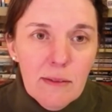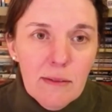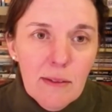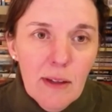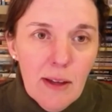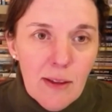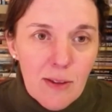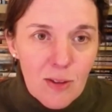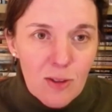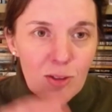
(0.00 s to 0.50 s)

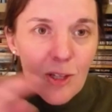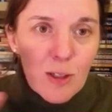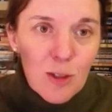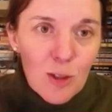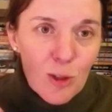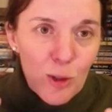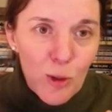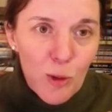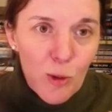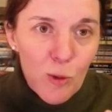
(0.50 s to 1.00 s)
in
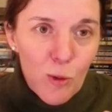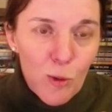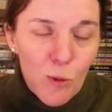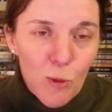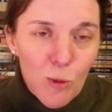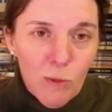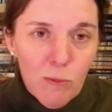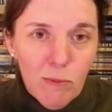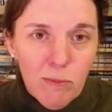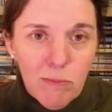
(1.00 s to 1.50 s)

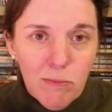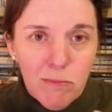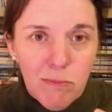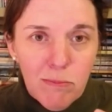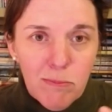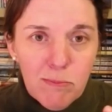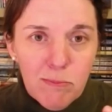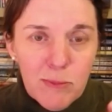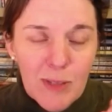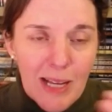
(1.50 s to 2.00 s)
situ
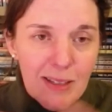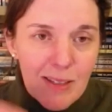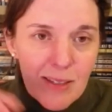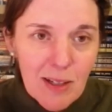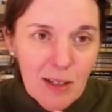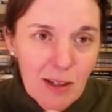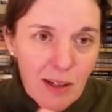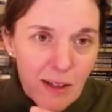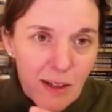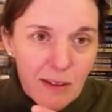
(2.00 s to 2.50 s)

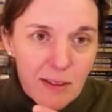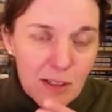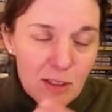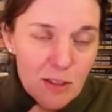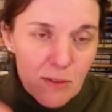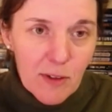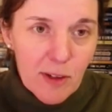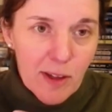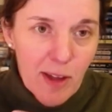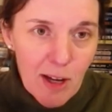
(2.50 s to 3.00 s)

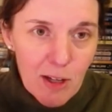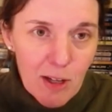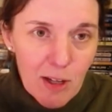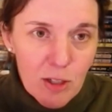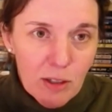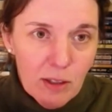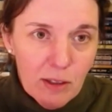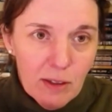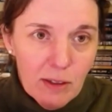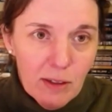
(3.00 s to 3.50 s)

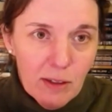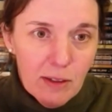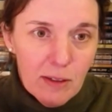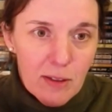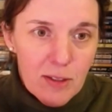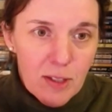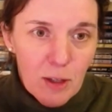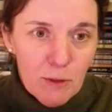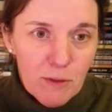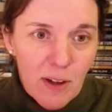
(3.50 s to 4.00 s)
densification in a
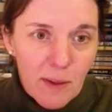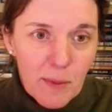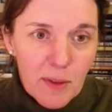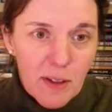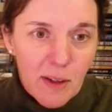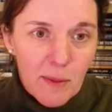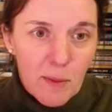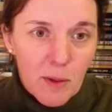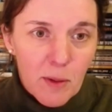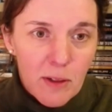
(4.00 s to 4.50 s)
single family
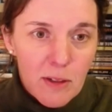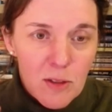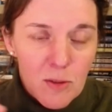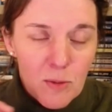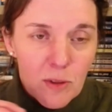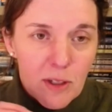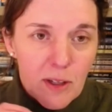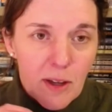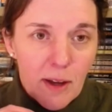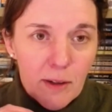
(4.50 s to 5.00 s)
neighborhood has
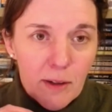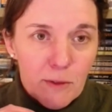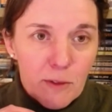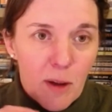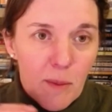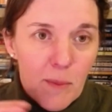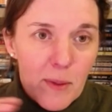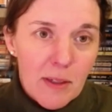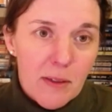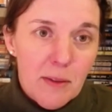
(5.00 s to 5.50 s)
really kind of
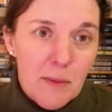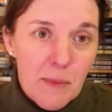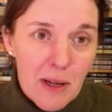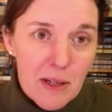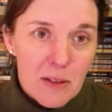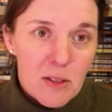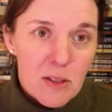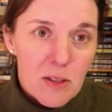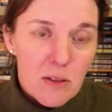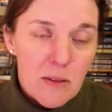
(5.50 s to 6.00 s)
come into the
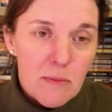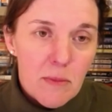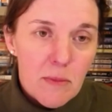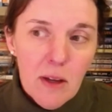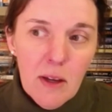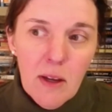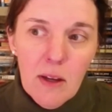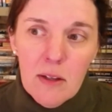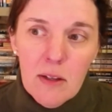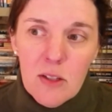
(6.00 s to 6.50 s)
mainstream.
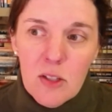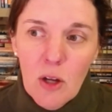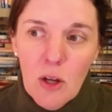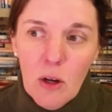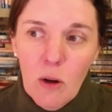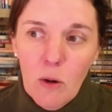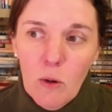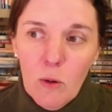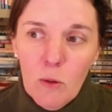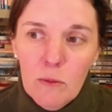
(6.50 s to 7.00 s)

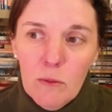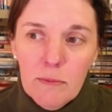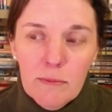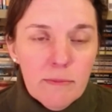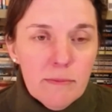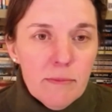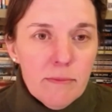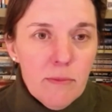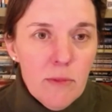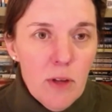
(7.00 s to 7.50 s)
So
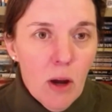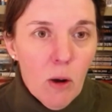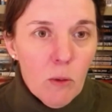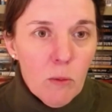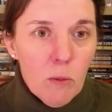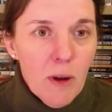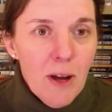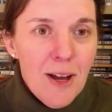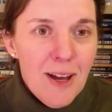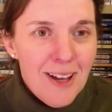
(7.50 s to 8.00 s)
no,
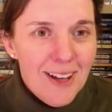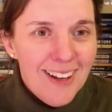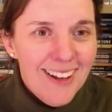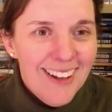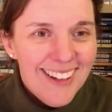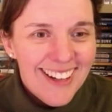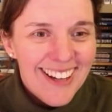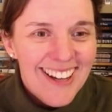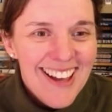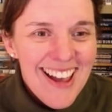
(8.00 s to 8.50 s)

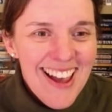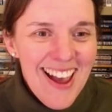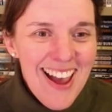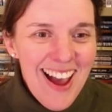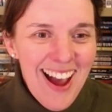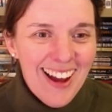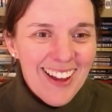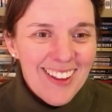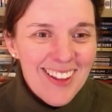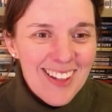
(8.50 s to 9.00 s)

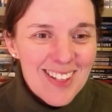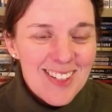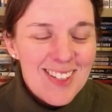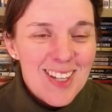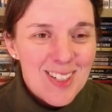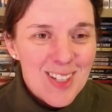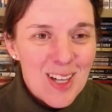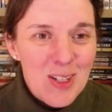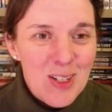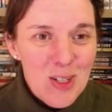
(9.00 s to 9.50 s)
I think this
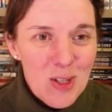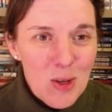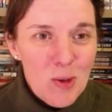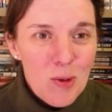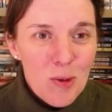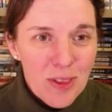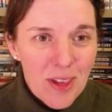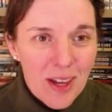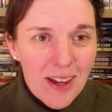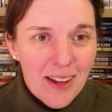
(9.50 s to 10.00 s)
is a
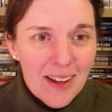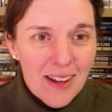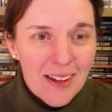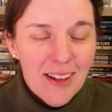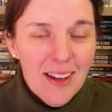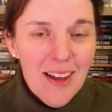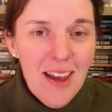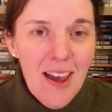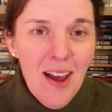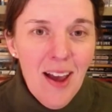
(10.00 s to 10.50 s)
new thing.
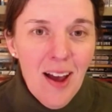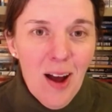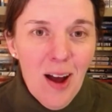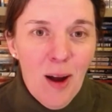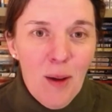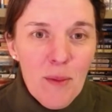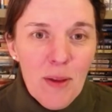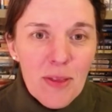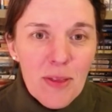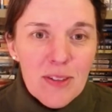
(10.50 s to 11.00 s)

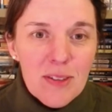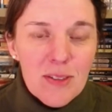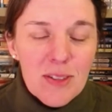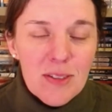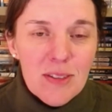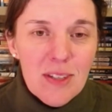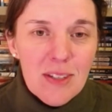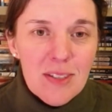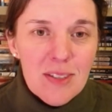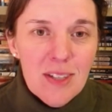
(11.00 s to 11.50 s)

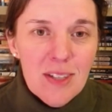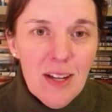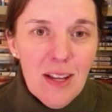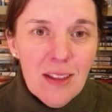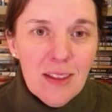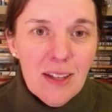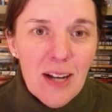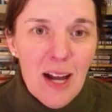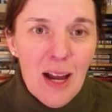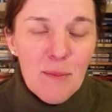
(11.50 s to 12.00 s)
The city
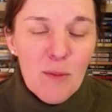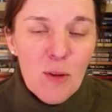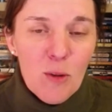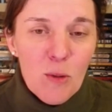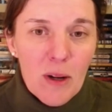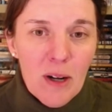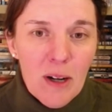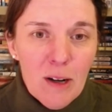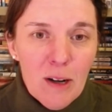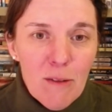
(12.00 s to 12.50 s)
that I'm
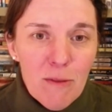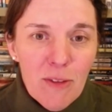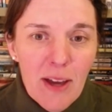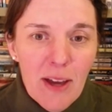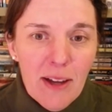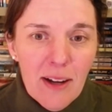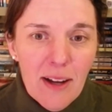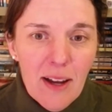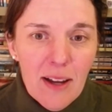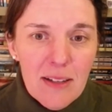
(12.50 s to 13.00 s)
aware of
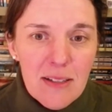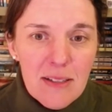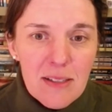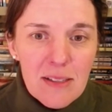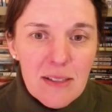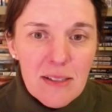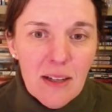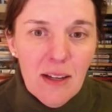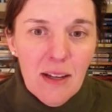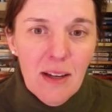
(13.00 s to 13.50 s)
that has